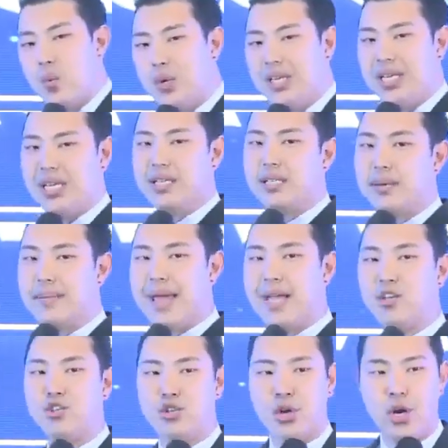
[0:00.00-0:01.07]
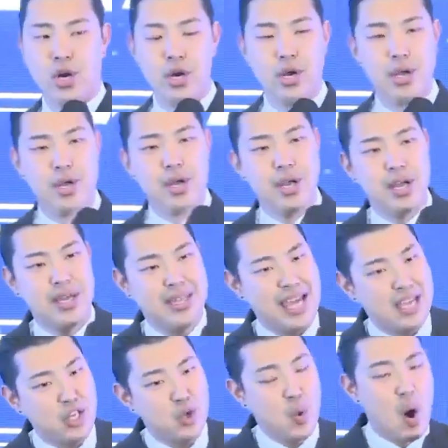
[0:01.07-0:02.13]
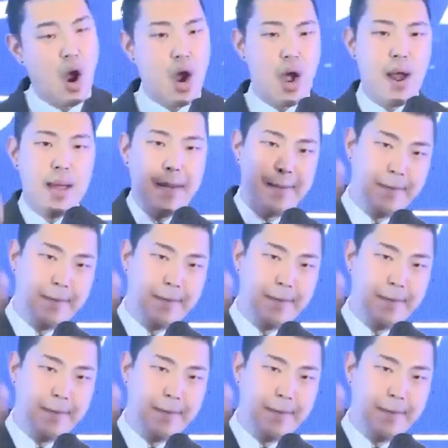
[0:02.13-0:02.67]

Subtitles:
we need to make sure that you are